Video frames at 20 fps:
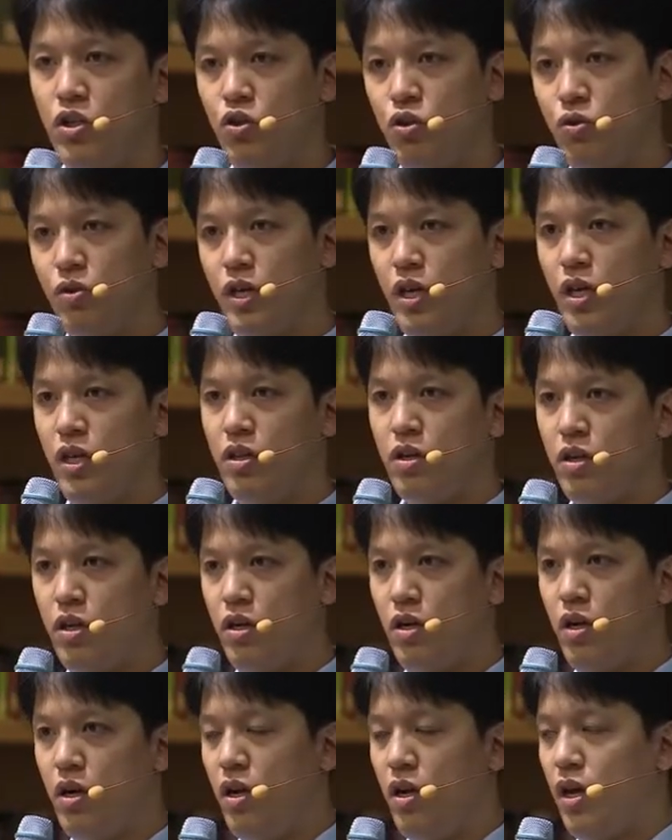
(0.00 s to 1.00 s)
to
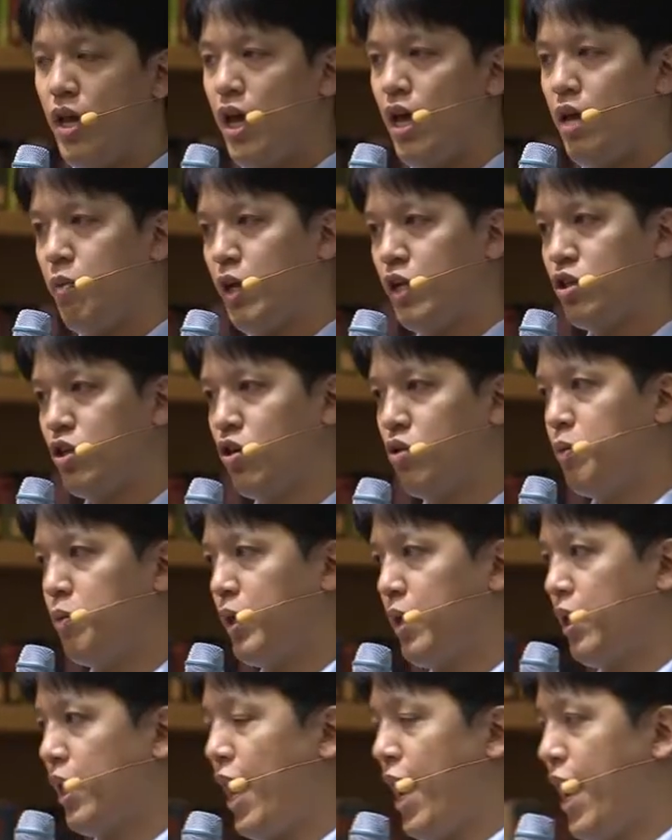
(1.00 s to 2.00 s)
either a picture of
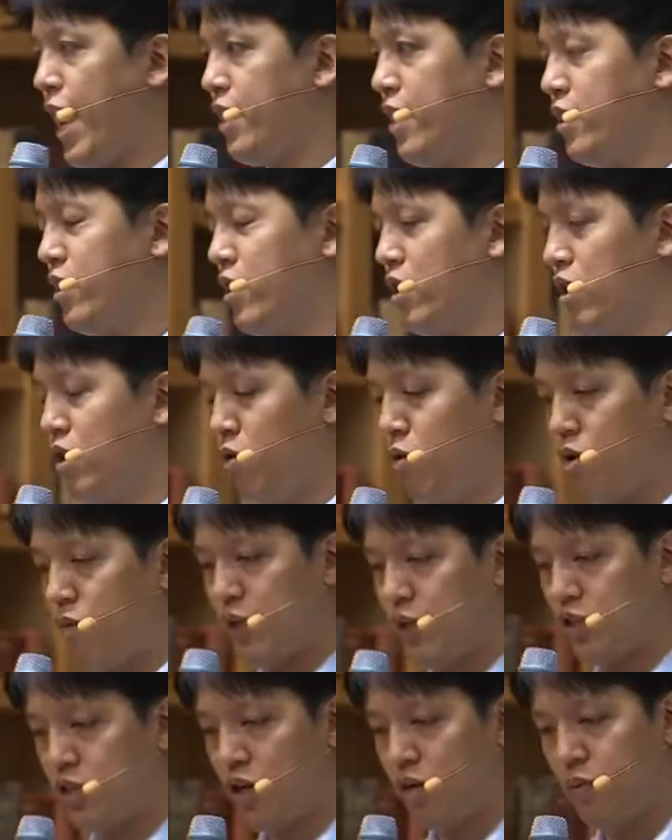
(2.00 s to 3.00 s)
cat or a
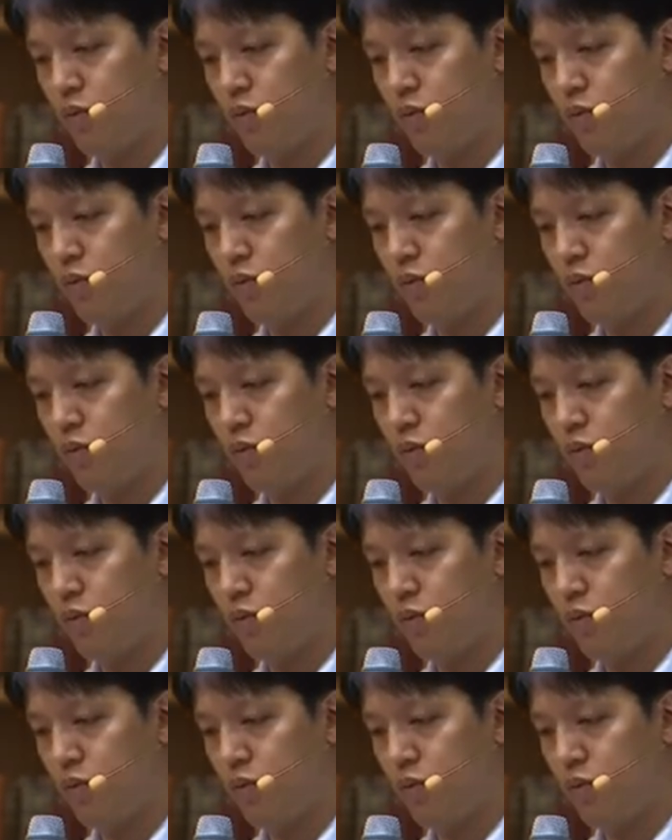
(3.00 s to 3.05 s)
picture